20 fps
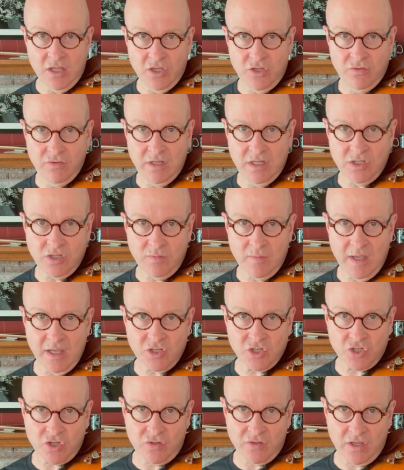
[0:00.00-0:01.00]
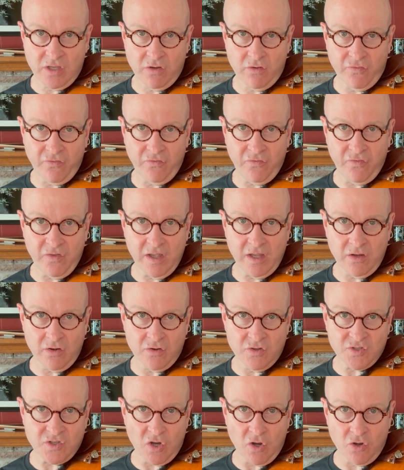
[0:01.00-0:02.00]
you need to make sure that your
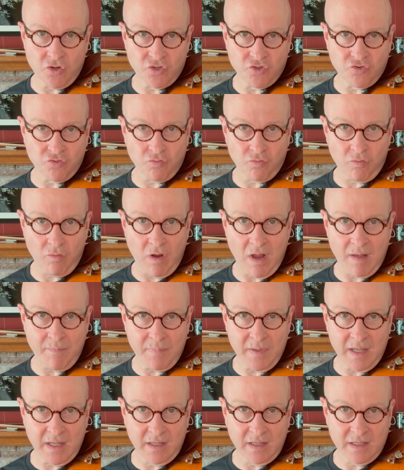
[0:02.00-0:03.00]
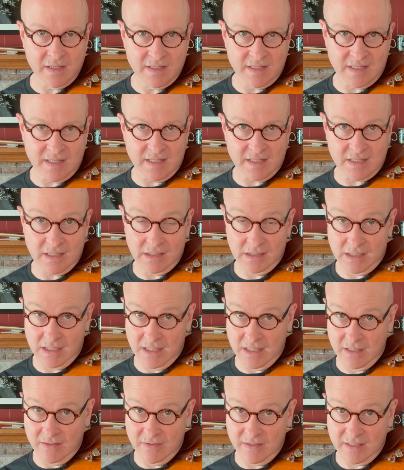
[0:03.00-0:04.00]
fingers are dropping
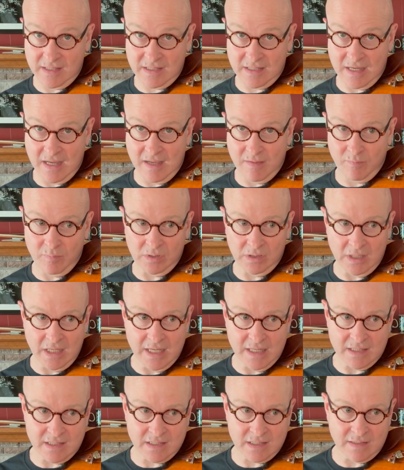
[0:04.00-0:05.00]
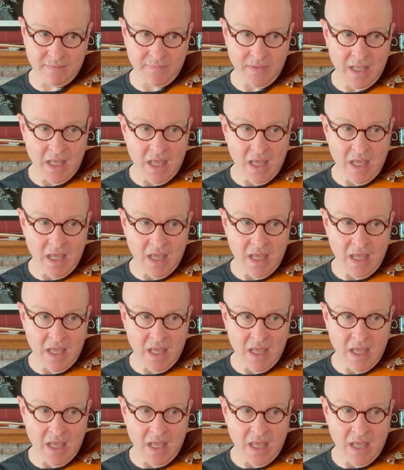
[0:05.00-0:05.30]
consistently in the same place.